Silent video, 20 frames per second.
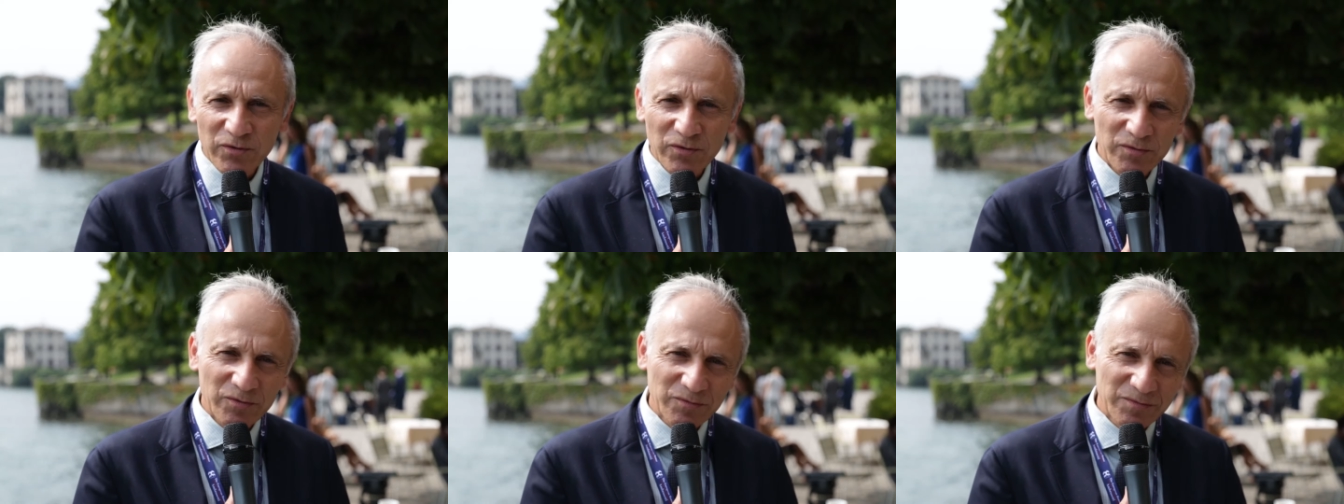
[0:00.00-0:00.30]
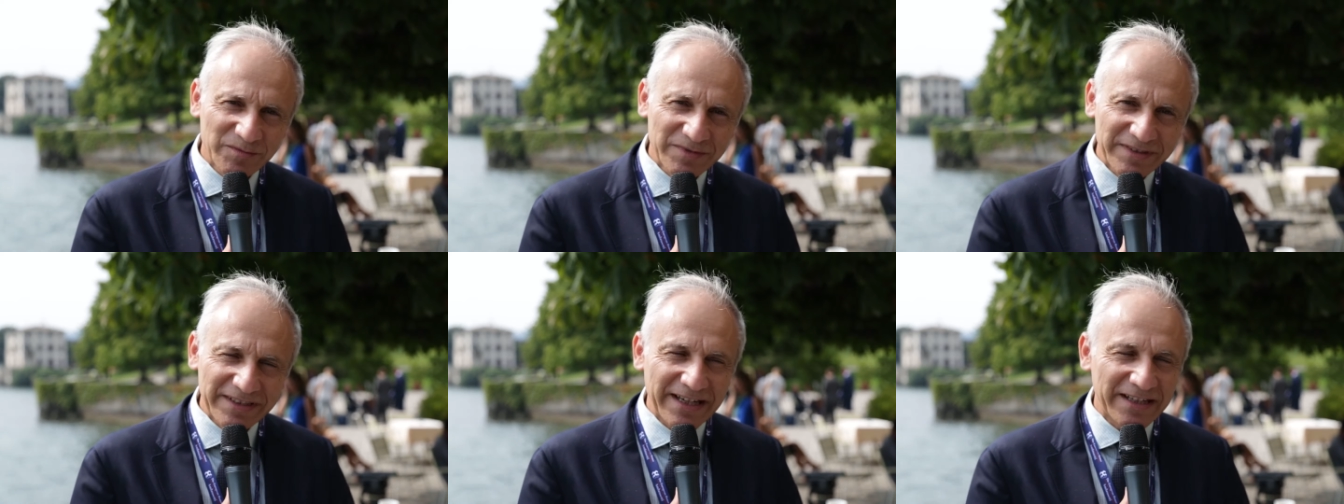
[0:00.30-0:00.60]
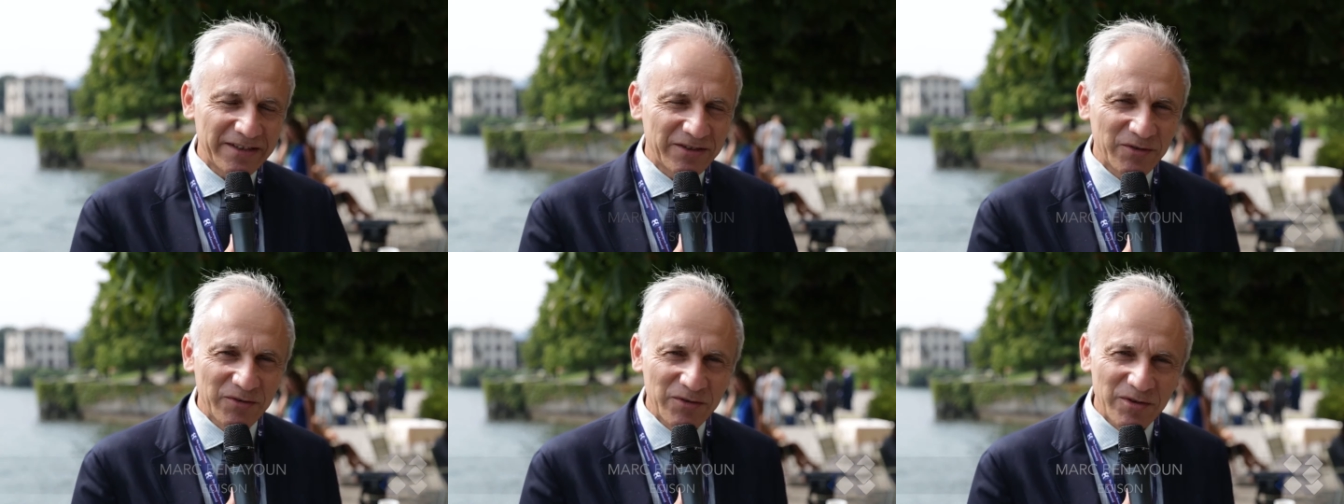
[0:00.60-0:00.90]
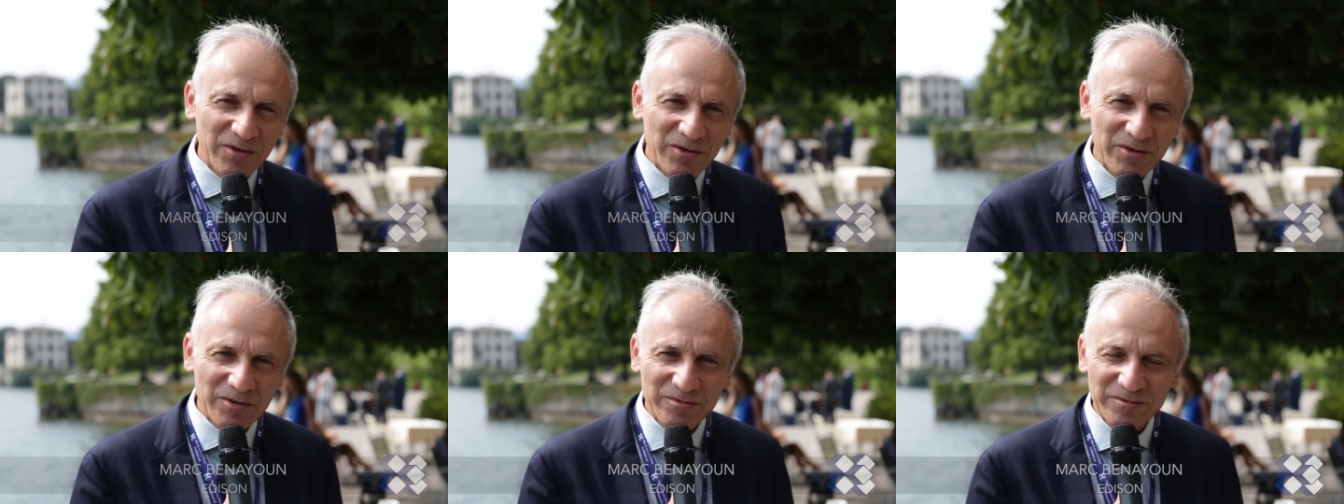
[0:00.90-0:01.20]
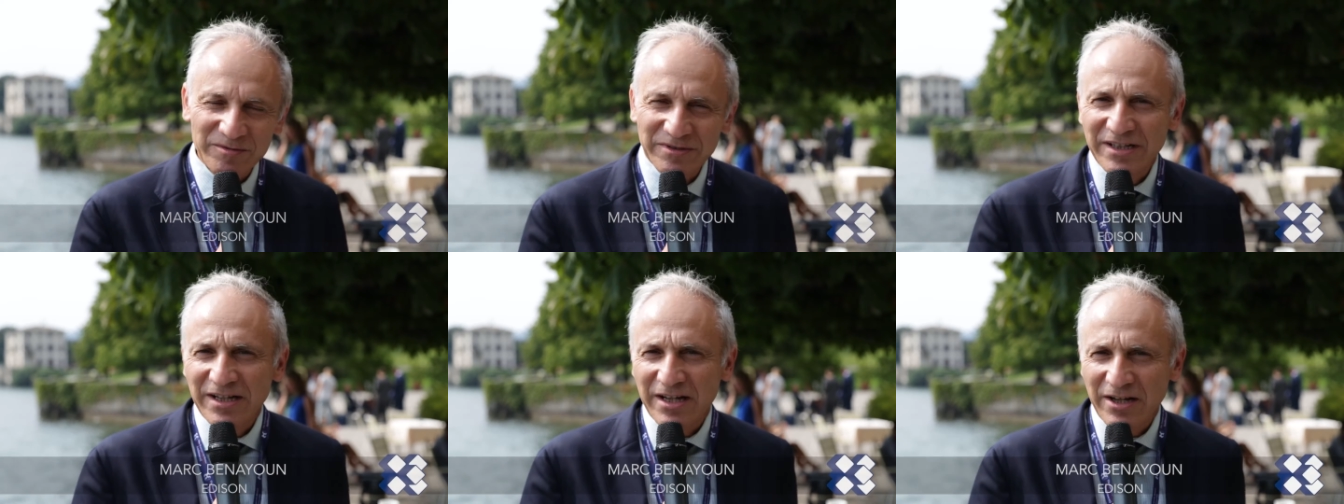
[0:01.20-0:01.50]
to get to
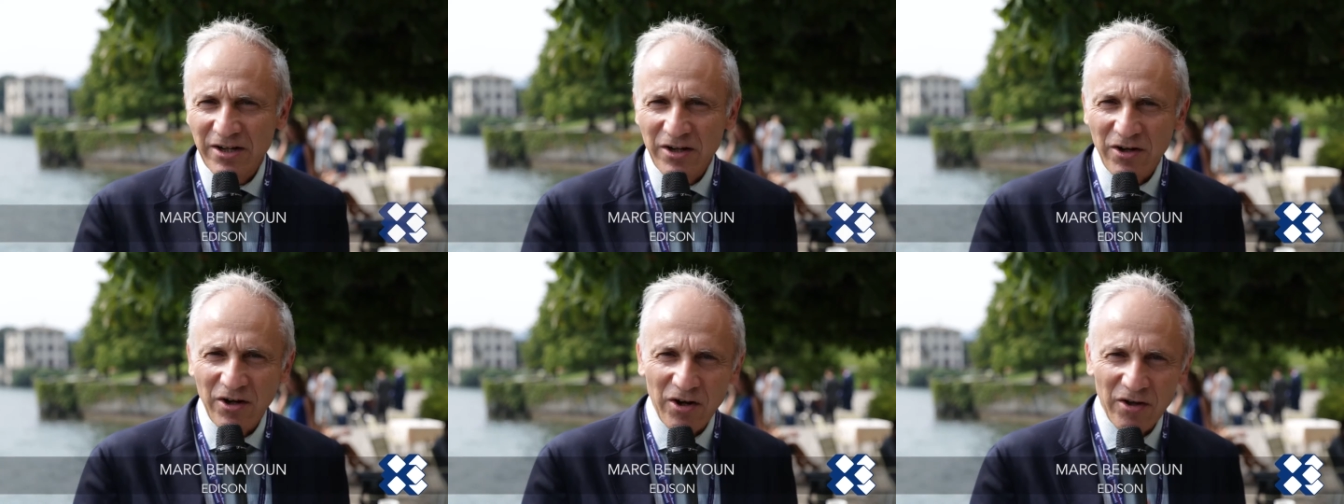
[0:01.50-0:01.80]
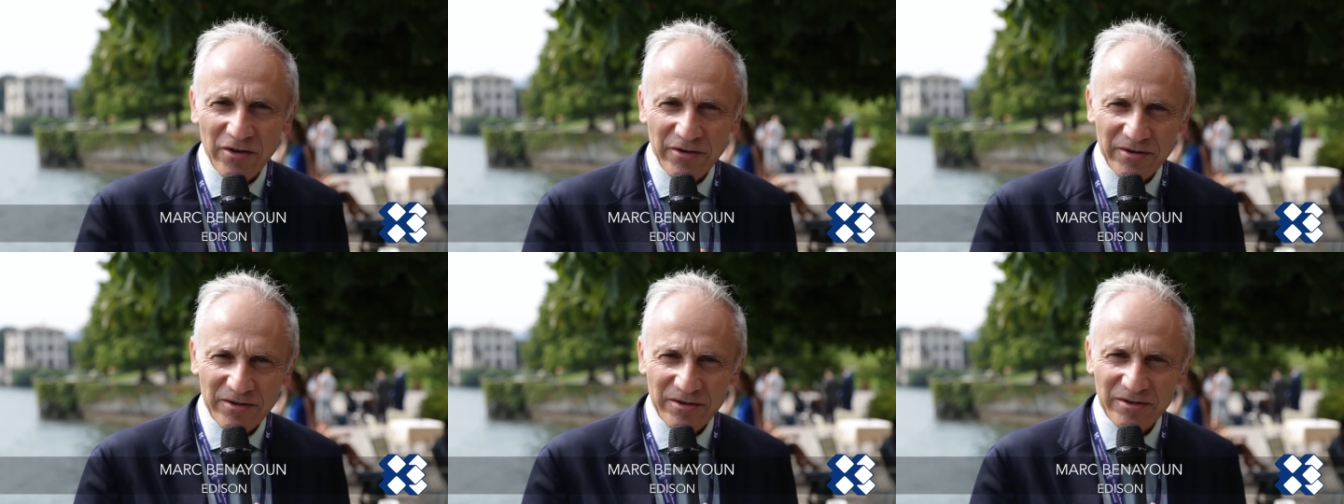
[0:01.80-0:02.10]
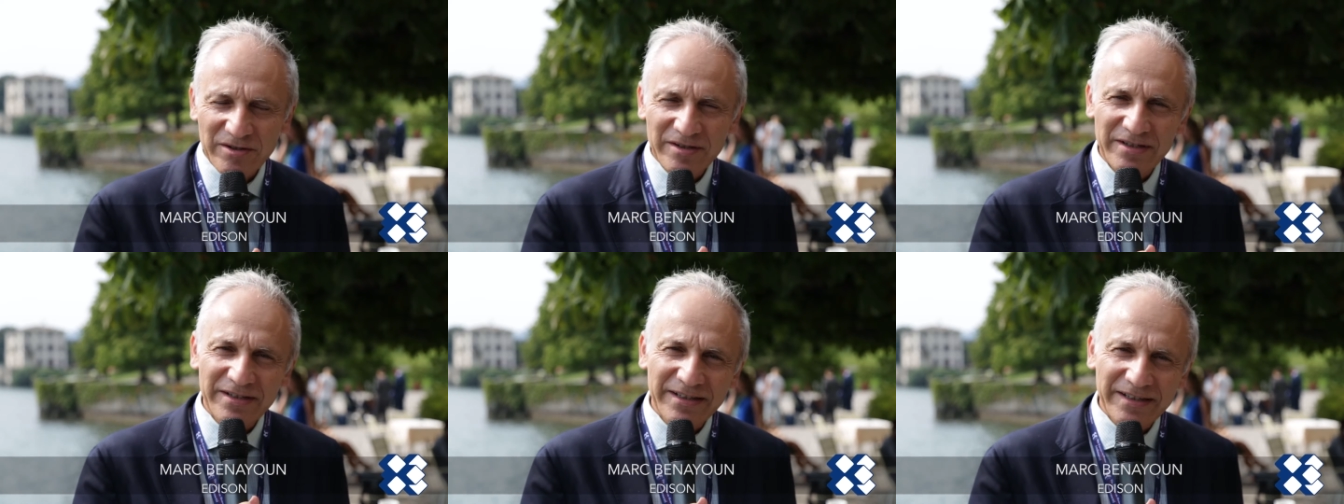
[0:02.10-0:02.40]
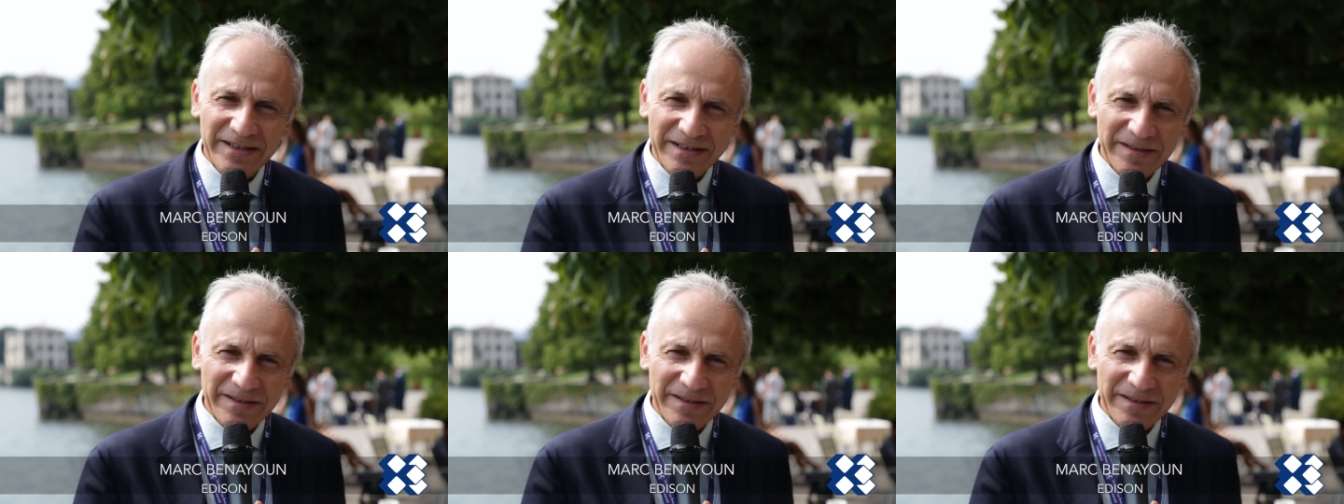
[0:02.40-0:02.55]
know other